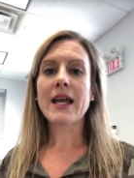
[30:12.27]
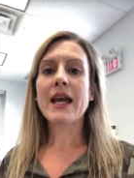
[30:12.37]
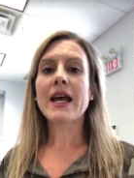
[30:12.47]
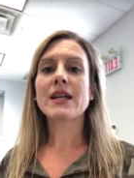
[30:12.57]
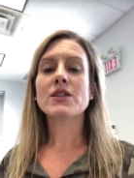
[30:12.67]

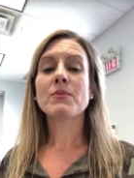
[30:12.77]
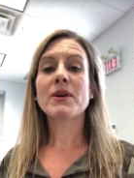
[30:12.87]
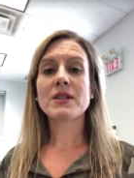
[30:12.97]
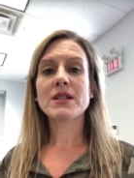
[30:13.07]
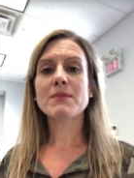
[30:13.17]
And to
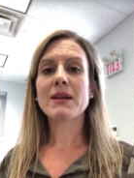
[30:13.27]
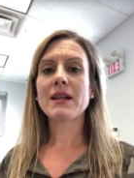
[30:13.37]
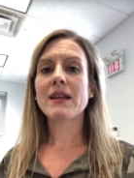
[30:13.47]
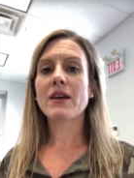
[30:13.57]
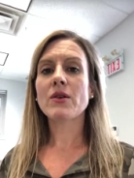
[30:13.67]
participate in
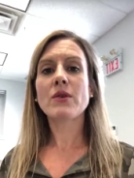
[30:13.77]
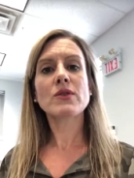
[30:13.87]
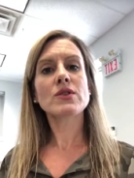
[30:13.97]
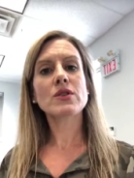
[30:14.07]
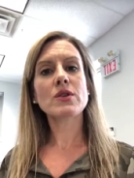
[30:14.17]
that, all you have to
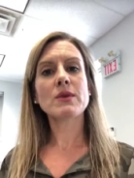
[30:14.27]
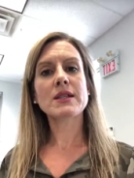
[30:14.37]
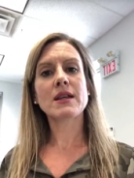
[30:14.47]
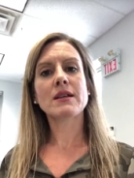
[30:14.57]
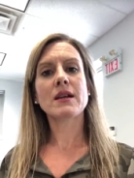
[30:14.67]
do is
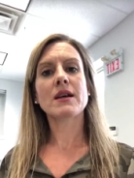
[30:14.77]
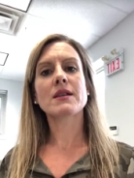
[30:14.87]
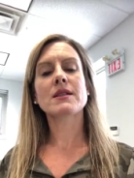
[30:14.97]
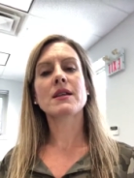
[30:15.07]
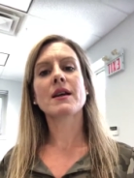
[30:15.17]
send
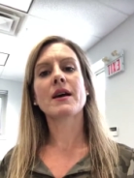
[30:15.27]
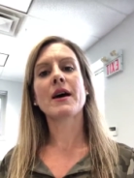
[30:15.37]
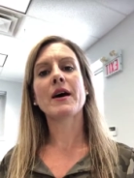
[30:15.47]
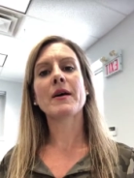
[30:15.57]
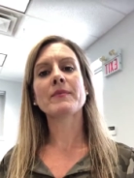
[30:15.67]
us
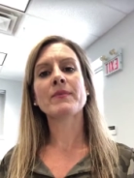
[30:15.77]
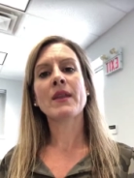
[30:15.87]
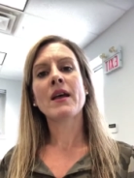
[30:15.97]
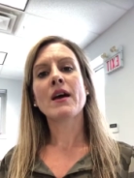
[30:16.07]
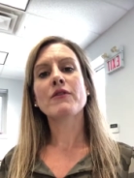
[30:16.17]

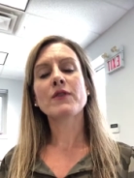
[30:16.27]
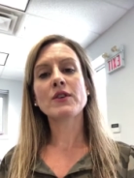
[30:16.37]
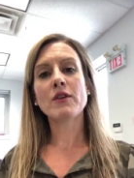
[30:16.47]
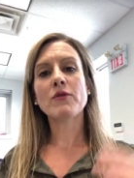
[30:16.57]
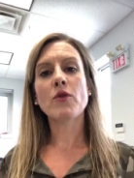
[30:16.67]
a filled
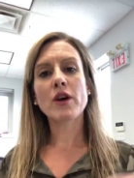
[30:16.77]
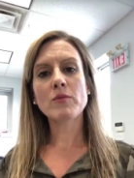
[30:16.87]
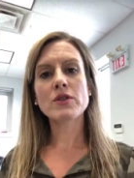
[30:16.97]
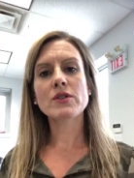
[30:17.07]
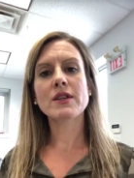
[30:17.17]
out form,
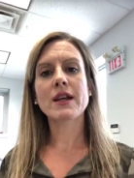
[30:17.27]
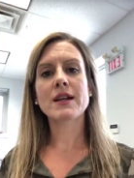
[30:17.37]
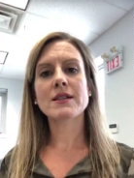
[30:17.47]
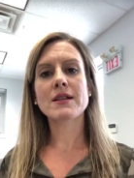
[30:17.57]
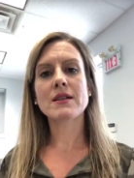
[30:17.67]
which you can
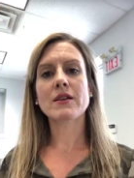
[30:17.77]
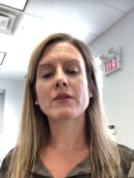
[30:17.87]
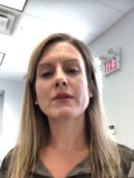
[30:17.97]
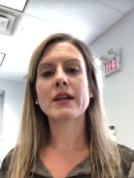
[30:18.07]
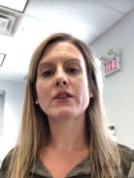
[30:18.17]
access on our
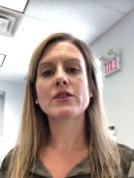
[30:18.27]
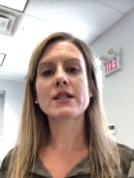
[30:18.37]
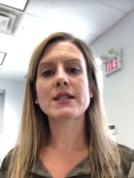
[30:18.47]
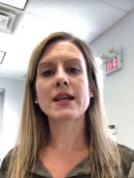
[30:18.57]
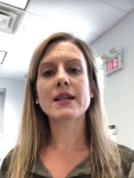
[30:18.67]
ReEnergy
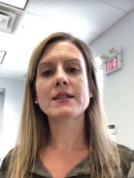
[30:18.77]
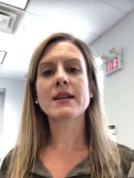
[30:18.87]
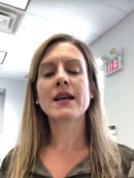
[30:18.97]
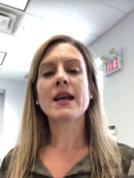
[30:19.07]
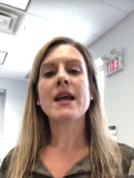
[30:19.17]
site,
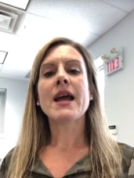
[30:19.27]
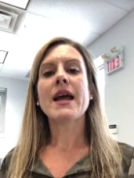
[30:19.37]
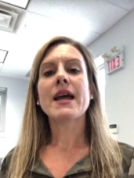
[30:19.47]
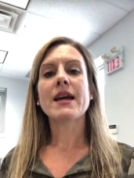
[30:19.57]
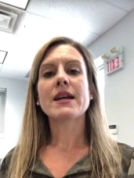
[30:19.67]

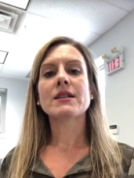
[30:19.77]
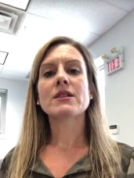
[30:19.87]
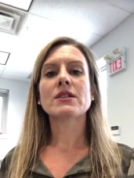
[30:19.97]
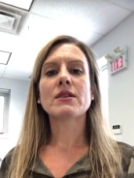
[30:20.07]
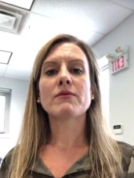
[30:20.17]
and
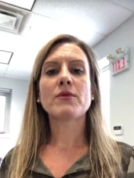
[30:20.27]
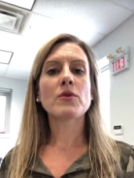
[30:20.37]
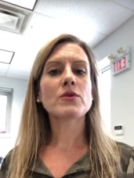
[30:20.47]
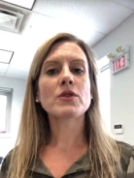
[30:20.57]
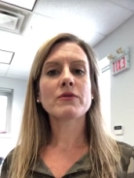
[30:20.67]
some
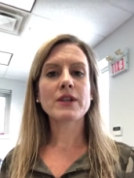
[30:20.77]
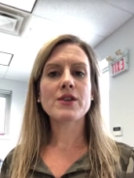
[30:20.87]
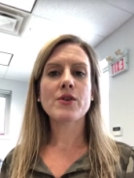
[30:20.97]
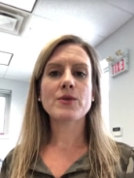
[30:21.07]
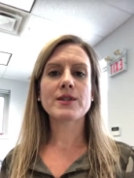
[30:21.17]
photos or
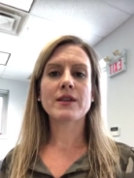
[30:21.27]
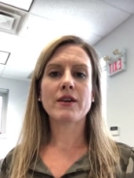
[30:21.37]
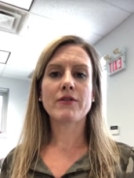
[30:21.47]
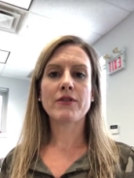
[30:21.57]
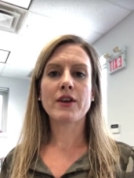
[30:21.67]
videos
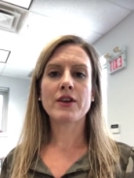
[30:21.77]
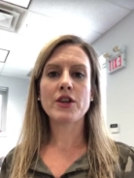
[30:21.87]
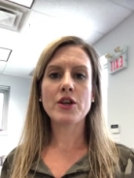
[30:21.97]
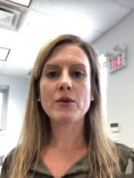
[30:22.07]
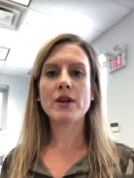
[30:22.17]
of
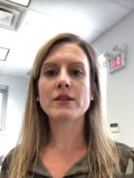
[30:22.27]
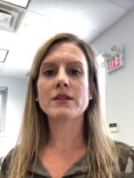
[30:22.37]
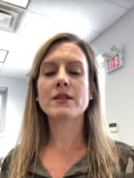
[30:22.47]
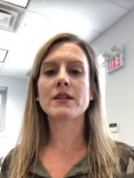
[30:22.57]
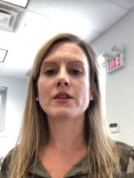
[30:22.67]
you
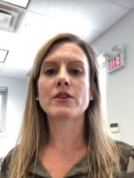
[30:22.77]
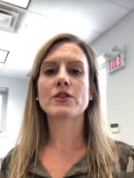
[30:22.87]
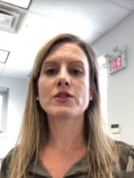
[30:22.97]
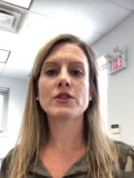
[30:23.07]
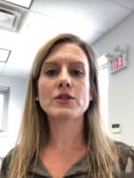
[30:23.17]
and your
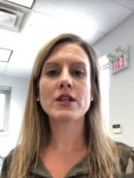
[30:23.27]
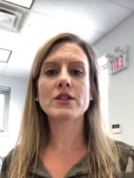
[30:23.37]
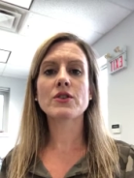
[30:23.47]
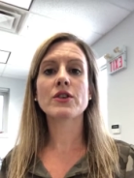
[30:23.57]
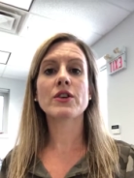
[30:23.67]
students
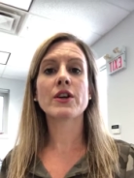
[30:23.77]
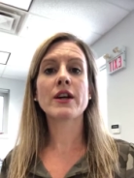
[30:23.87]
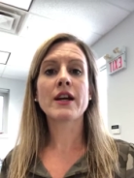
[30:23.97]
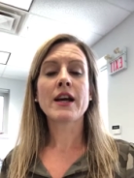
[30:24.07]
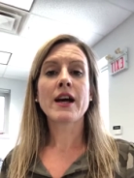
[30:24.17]
or your
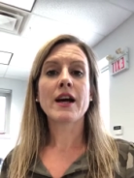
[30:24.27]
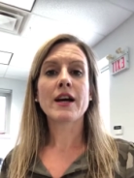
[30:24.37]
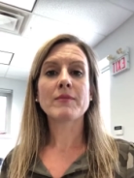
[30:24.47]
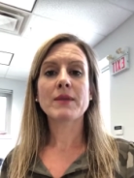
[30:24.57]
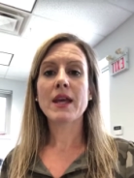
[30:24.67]

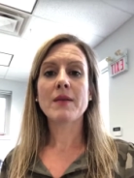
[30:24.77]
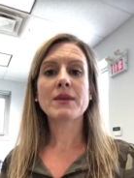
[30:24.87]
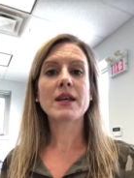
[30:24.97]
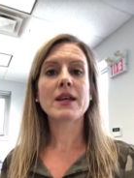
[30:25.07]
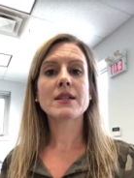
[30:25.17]
camp
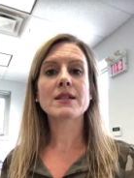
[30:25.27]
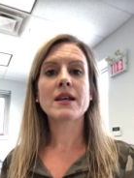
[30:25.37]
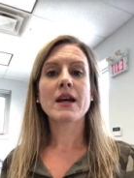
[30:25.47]
kids